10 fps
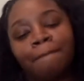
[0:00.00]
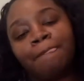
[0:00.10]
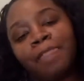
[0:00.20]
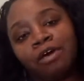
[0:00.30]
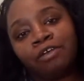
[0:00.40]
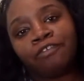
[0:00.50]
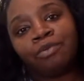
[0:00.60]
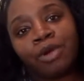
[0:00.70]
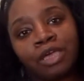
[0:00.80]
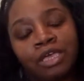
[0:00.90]
Now, if you're
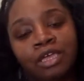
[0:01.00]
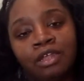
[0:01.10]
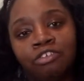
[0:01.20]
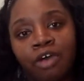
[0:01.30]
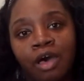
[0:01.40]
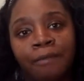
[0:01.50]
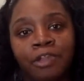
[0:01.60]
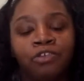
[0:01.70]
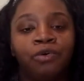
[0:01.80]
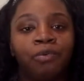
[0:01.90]
working in a job
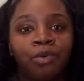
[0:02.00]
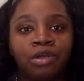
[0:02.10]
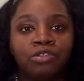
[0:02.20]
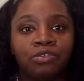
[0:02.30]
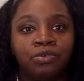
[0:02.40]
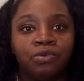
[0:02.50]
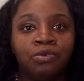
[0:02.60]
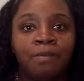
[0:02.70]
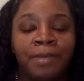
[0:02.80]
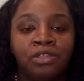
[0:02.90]
and you don't want
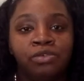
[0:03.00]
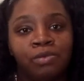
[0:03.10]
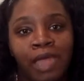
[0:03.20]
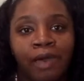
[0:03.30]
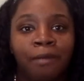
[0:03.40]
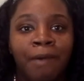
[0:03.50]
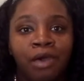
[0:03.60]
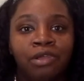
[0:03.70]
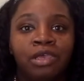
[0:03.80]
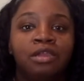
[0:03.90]
to be too loud
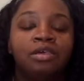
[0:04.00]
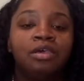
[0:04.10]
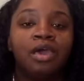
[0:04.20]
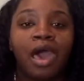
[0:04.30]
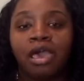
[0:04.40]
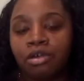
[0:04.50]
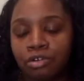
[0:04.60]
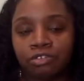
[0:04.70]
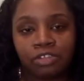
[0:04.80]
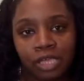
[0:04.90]
about it, I
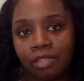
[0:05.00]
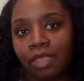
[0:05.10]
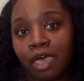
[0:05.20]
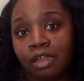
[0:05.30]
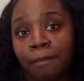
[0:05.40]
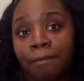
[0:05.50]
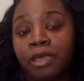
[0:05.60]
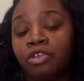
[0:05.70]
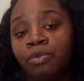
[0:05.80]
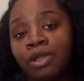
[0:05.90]
understand that.
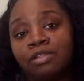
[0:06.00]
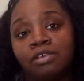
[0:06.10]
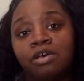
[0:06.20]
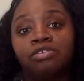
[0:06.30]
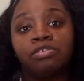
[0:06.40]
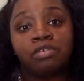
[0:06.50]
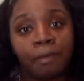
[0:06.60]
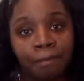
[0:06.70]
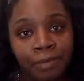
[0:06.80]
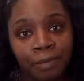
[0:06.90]
But you want to tell
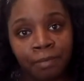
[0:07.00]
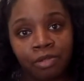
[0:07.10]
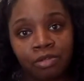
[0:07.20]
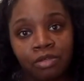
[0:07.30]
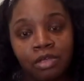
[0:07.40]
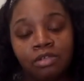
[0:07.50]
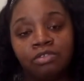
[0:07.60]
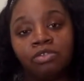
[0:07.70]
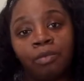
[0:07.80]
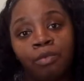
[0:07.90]
some people,
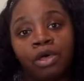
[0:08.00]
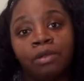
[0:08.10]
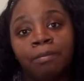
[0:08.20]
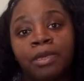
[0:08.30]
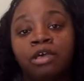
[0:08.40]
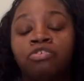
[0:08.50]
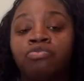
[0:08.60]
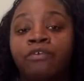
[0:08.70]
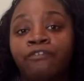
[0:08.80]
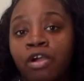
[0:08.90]
someone, because
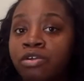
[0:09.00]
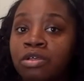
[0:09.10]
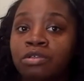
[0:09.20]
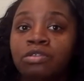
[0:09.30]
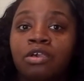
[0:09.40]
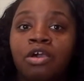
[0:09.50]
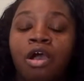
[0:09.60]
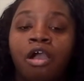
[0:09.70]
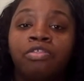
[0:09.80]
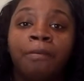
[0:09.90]
referrals
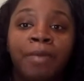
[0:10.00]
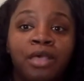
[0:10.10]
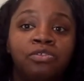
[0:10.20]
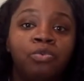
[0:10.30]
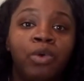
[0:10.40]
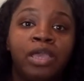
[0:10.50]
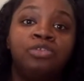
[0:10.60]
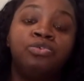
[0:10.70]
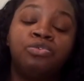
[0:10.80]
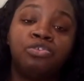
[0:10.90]
are the best way
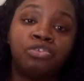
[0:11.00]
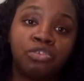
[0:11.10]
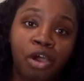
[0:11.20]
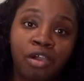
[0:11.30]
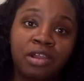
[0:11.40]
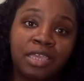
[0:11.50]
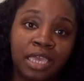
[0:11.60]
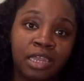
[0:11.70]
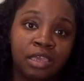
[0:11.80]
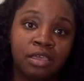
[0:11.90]
to start
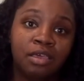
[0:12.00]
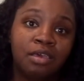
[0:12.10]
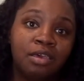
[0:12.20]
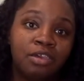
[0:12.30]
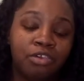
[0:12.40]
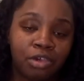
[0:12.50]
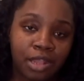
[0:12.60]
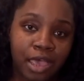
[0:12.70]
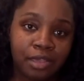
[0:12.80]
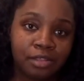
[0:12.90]
getting your
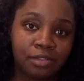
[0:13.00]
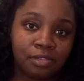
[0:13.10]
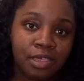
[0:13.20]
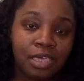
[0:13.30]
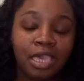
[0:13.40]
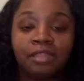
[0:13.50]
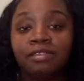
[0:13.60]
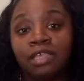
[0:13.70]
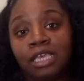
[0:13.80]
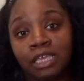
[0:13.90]
clients. It's
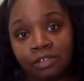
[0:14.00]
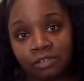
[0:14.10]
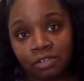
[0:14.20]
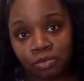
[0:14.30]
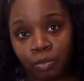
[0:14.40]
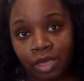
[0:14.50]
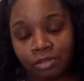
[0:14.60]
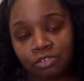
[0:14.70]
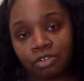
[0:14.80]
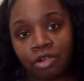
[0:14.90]
the easiest way
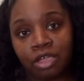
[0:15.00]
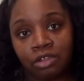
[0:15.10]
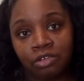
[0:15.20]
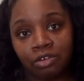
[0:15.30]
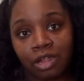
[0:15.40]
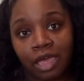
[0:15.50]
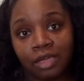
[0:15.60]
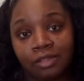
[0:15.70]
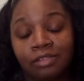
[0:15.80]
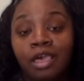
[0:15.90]
to start getting your
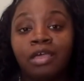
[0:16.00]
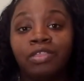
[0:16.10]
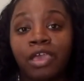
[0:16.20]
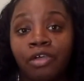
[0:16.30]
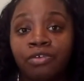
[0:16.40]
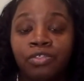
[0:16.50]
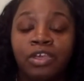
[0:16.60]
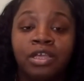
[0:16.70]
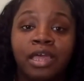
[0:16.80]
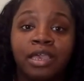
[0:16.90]
clients. The other
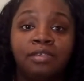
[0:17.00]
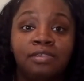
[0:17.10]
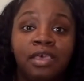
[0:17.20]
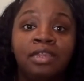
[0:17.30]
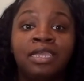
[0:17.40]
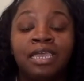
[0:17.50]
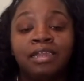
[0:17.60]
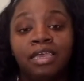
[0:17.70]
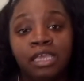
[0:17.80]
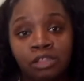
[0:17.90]
thing, like I said,
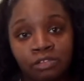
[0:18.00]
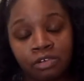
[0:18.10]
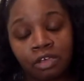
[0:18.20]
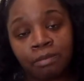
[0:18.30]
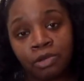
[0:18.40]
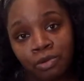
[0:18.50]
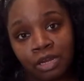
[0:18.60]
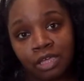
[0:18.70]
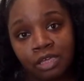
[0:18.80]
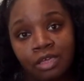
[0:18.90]
get into
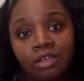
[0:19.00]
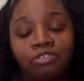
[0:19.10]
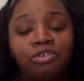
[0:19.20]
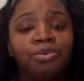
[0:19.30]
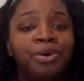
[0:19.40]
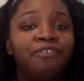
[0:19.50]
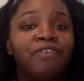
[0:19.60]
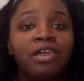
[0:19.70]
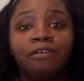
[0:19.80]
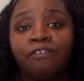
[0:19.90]
community. So you want to
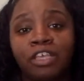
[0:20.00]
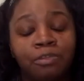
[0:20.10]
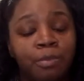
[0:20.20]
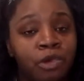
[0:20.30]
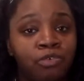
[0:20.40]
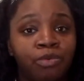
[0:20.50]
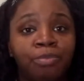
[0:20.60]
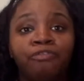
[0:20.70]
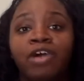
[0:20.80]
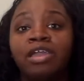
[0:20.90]
find a Facebook group,
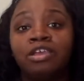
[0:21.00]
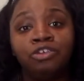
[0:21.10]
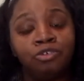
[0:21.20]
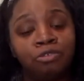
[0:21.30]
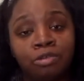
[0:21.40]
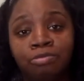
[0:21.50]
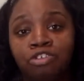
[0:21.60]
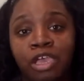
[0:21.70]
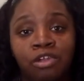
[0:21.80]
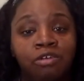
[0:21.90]
find a YouTube
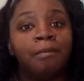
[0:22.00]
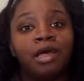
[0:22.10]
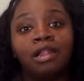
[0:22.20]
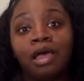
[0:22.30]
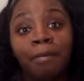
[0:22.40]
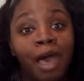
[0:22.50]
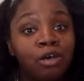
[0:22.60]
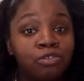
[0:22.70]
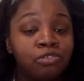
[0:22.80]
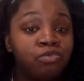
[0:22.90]
channel,
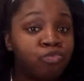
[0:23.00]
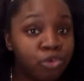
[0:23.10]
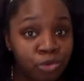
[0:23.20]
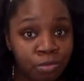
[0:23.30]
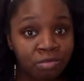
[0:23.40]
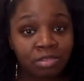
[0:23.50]
Clubhouse rooms